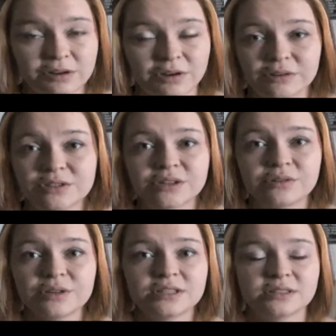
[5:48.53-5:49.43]
long,
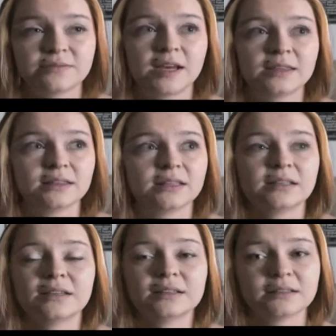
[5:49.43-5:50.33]
so it's
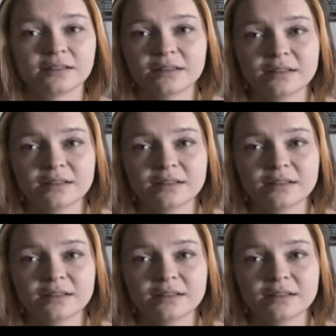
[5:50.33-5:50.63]
finally,